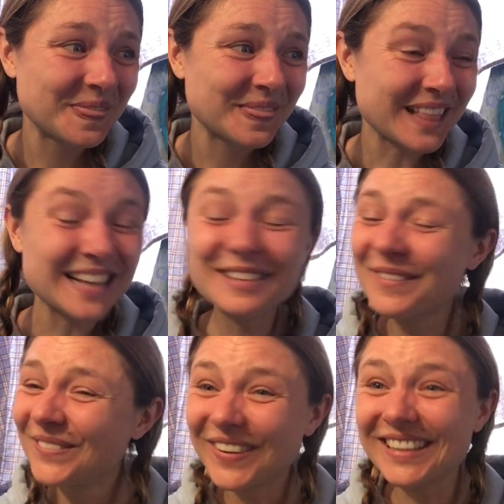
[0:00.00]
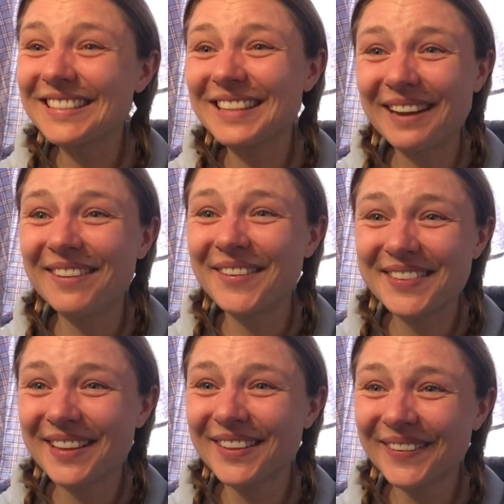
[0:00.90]
That's the first time I've
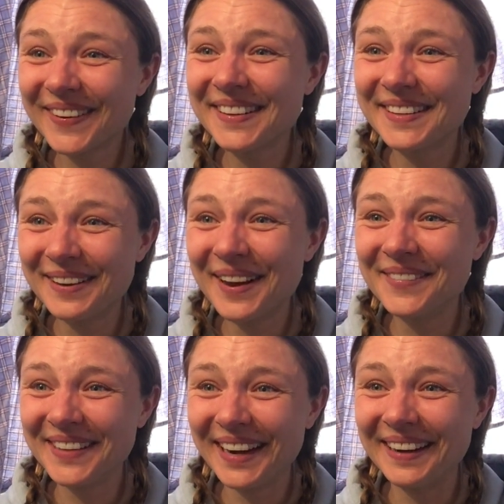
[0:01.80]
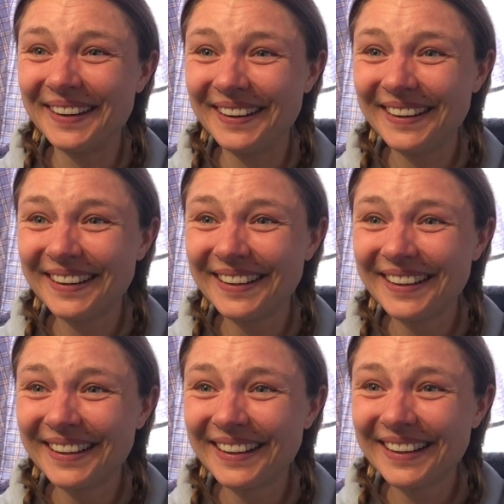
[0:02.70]
said the word denominator.
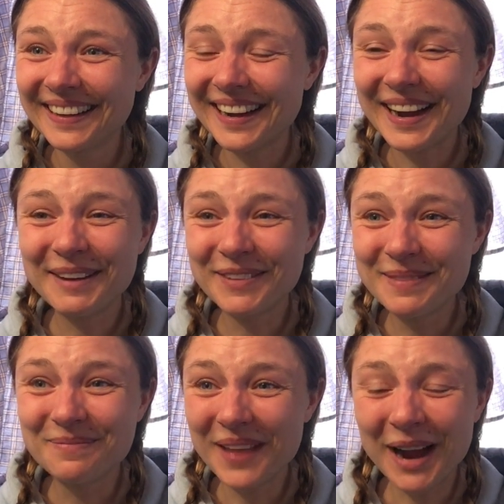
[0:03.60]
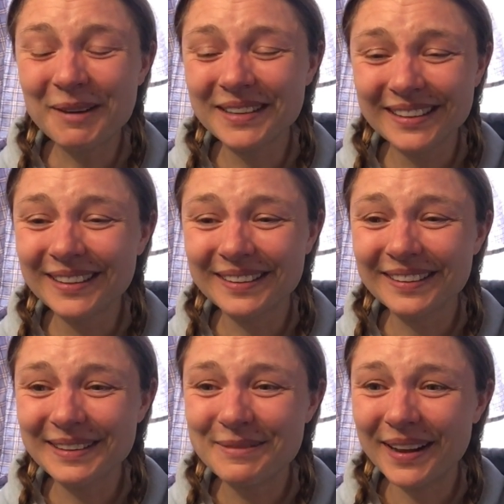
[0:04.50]
I would, I would
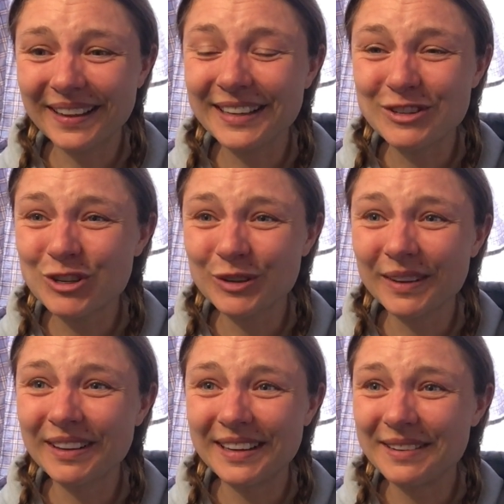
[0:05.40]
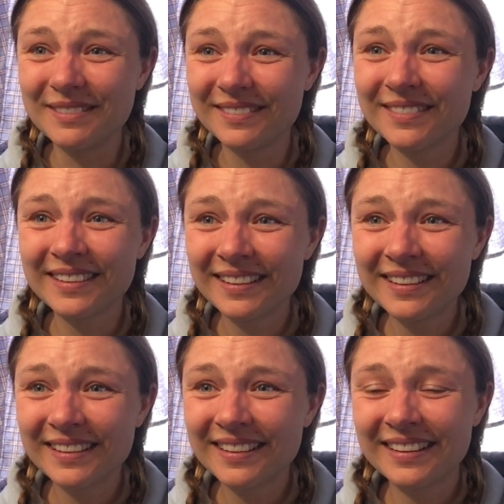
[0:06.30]
literally bet like a trillion
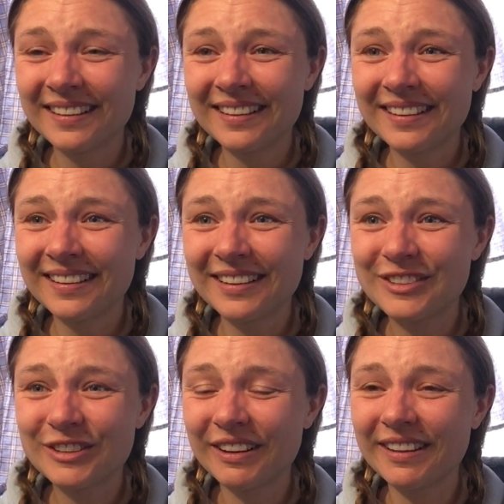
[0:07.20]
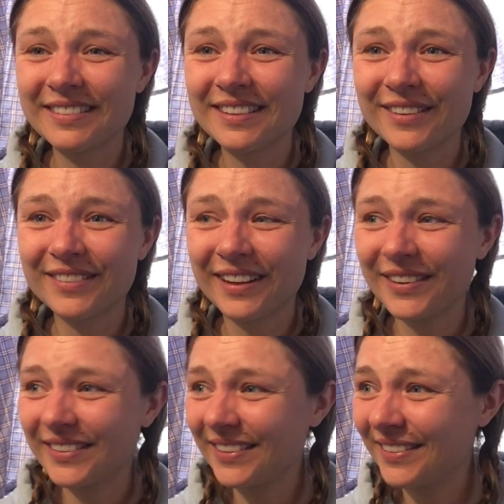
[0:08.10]
A trillion
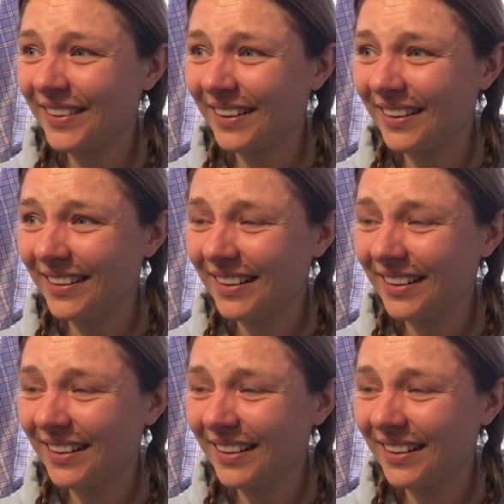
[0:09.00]
sunflower seeds on it.